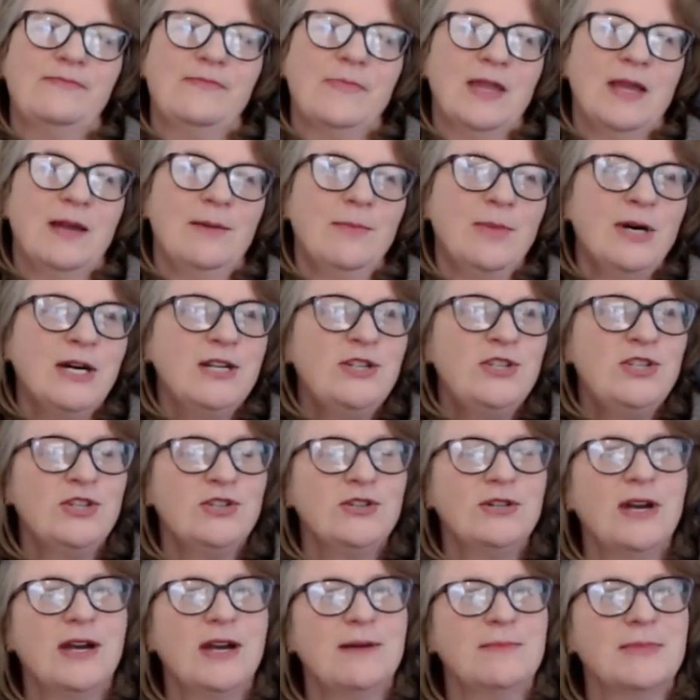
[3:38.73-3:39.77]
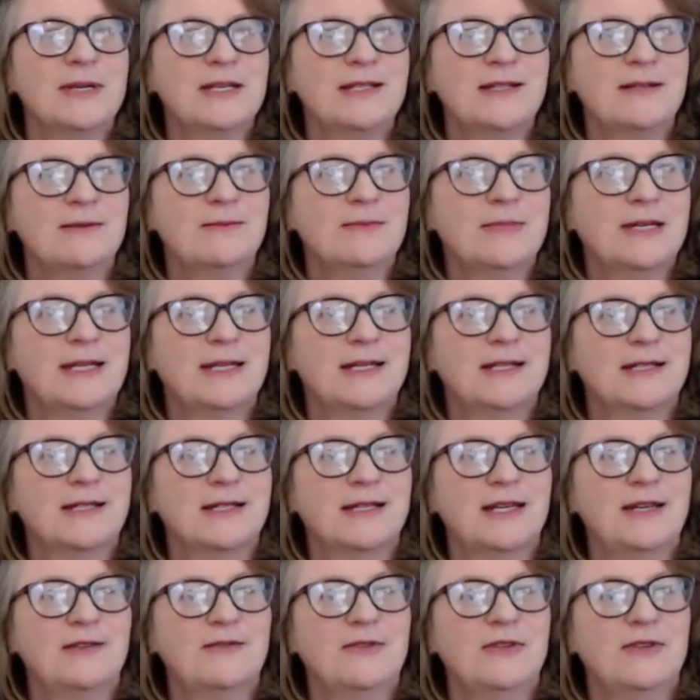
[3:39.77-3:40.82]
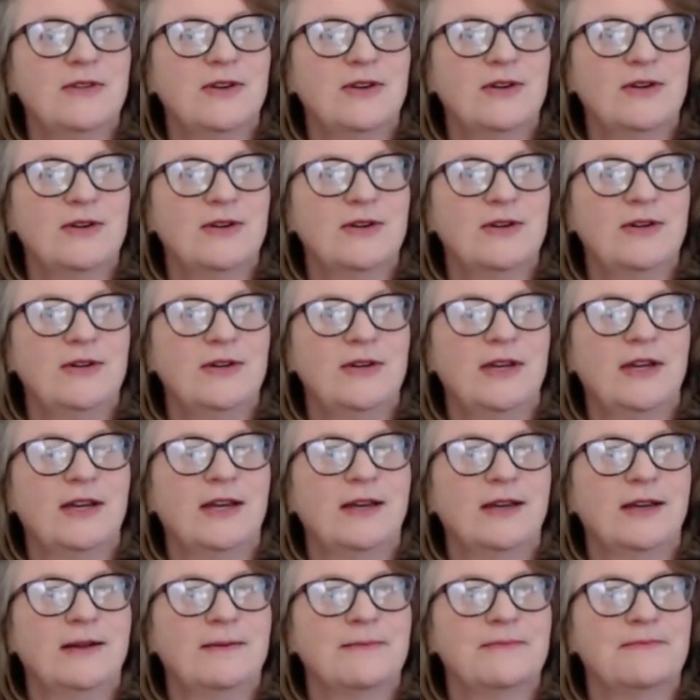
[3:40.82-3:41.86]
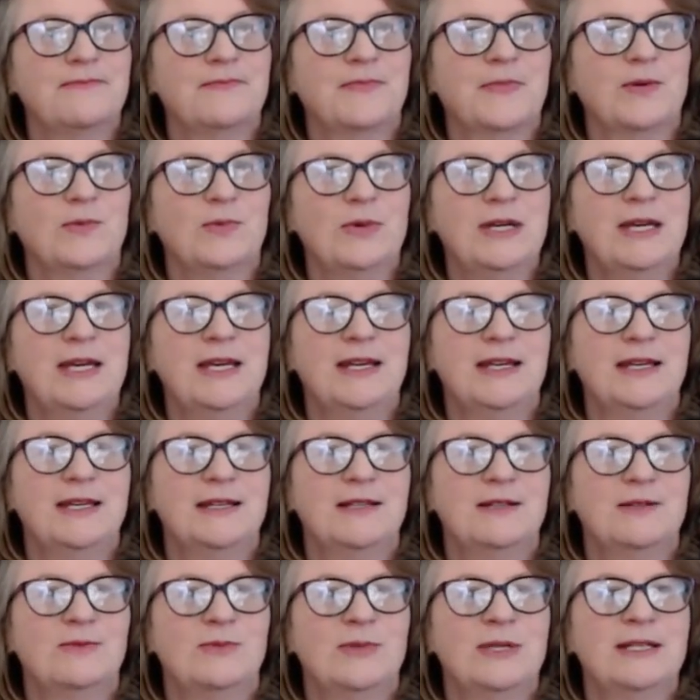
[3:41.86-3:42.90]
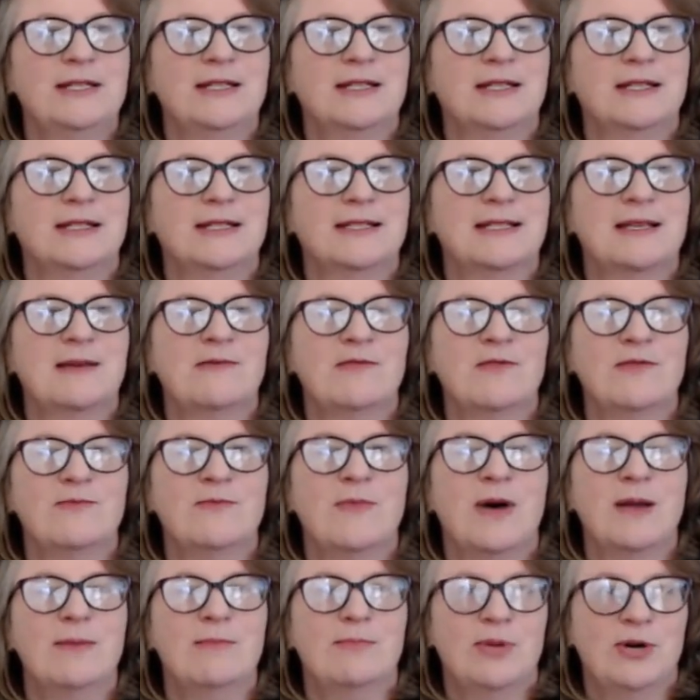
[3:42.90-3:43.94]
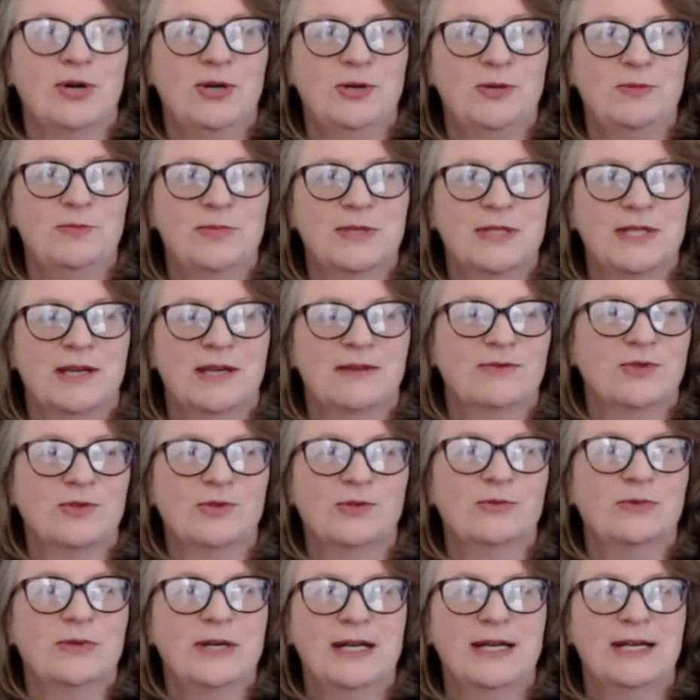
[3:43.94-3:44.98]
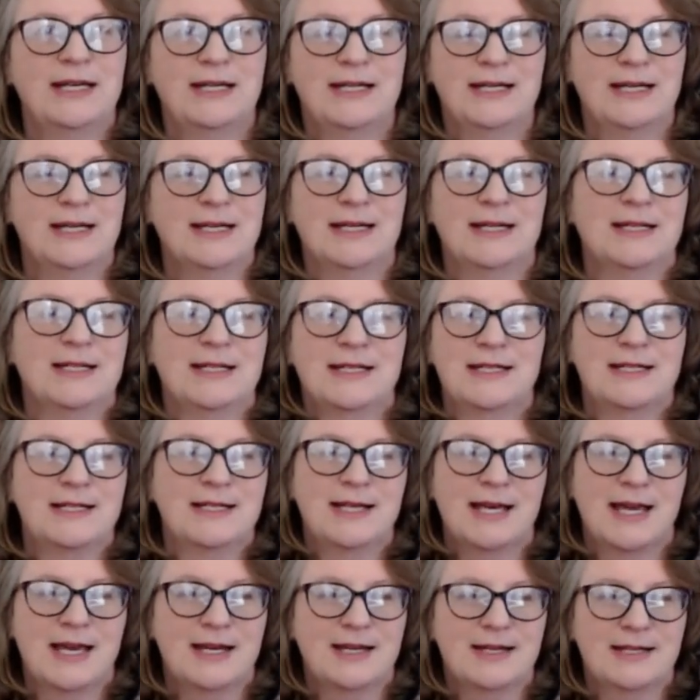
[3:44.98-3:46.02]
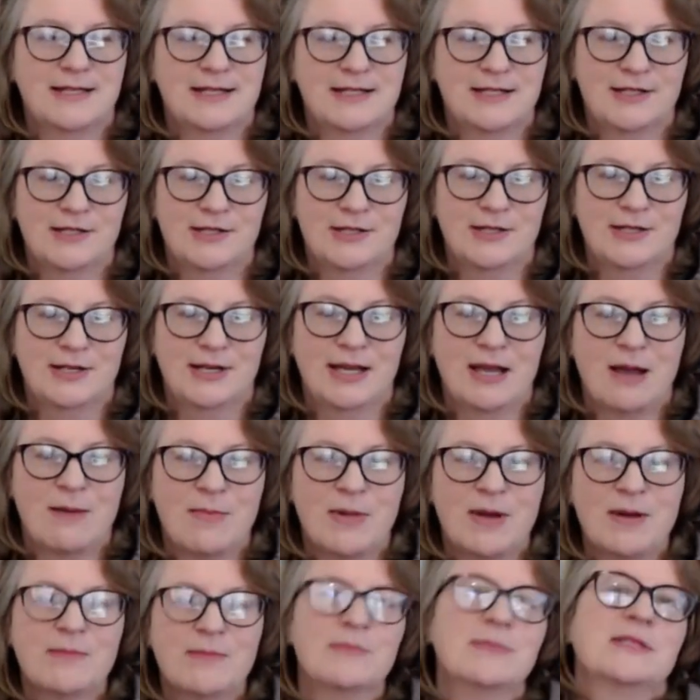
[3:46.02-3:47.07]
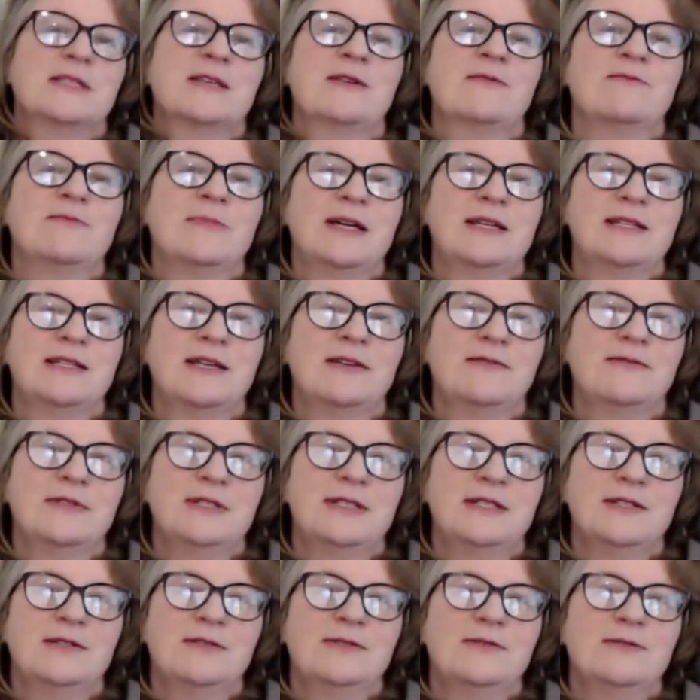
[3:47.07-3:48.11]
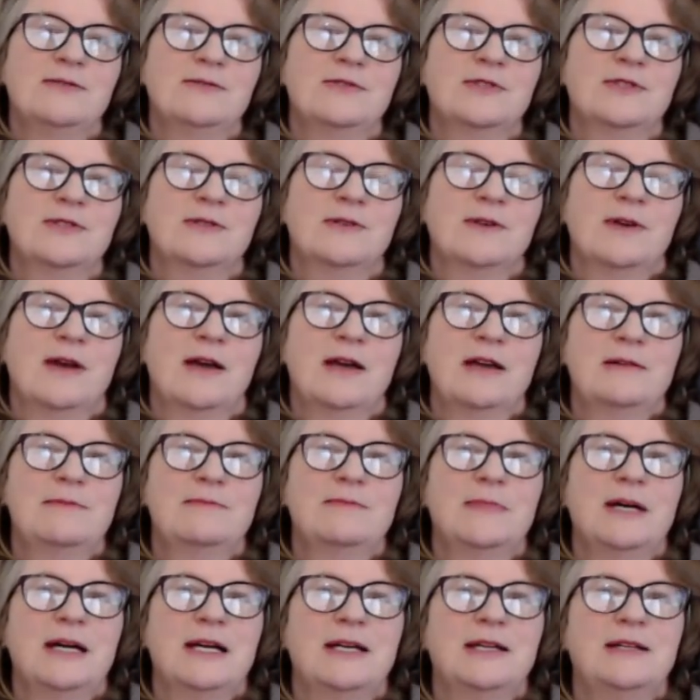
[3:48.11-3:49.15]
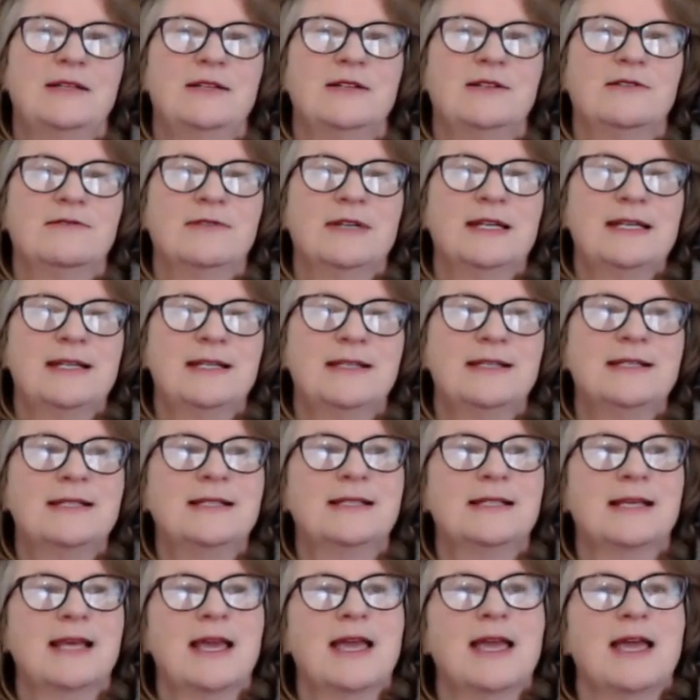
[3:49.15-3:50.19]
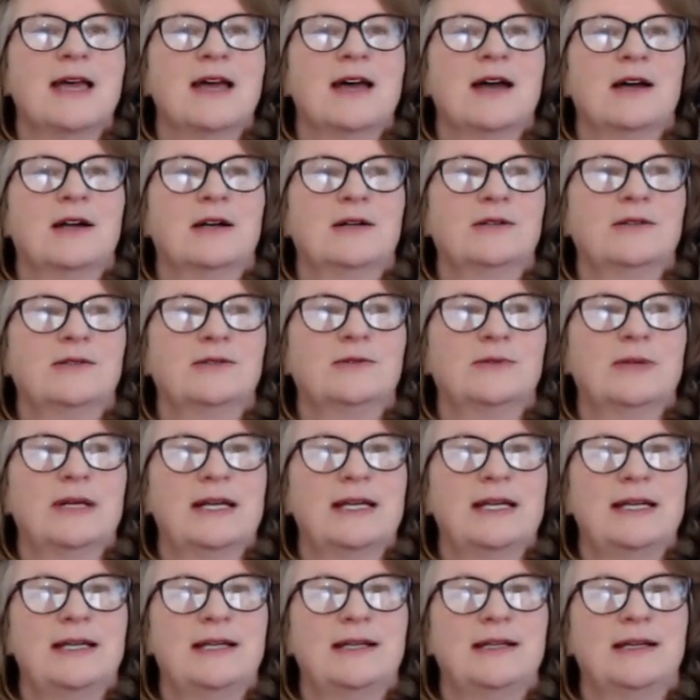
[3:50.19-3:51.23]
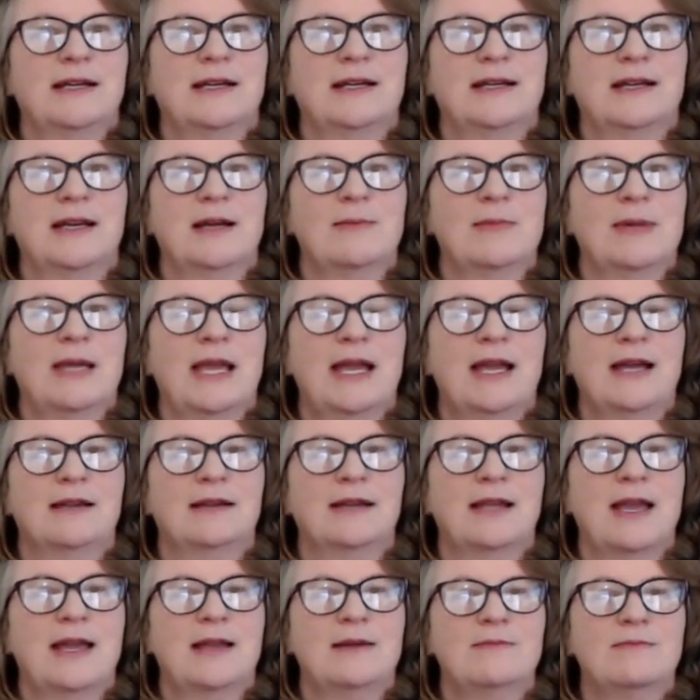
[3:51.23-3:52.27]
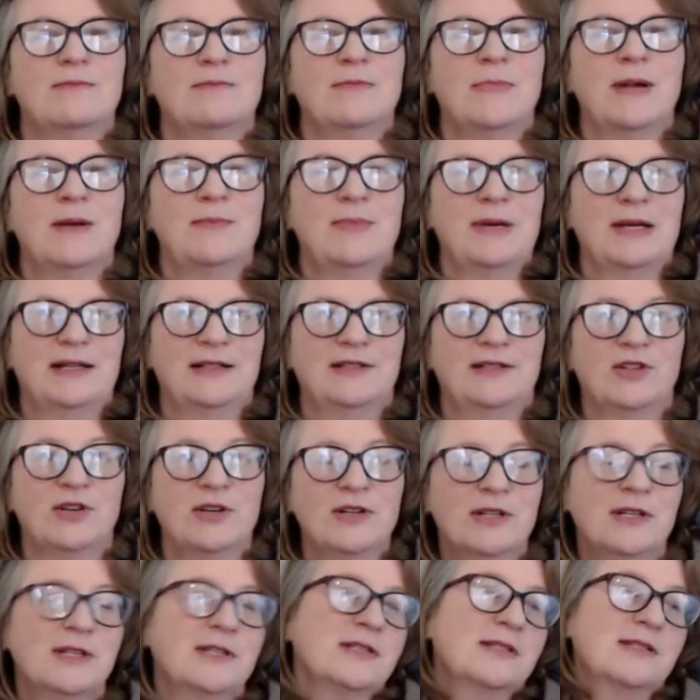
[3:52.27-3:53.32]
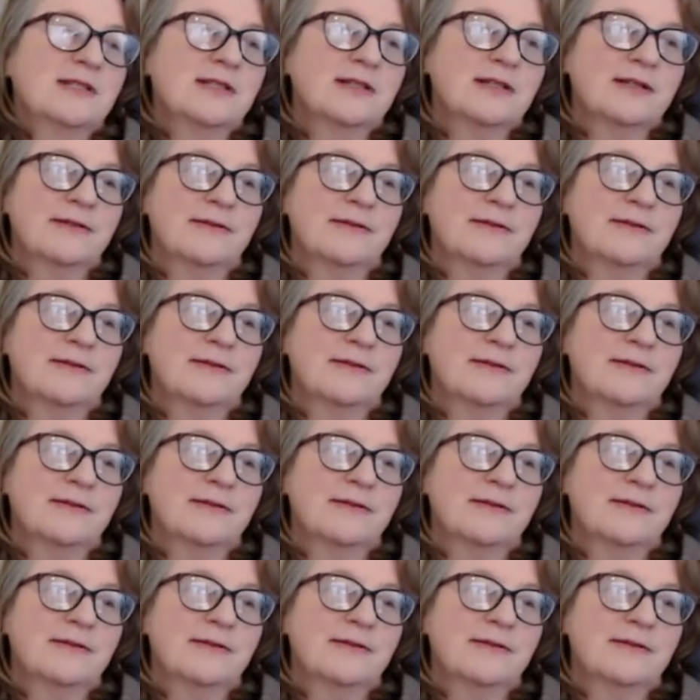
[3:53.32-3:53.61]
Mind you, I must admit, even though we're heading into winter, some of my bulbs have already started to come up. Some of my daffodils, my nerines are already kind of coming out, and my belladonnas,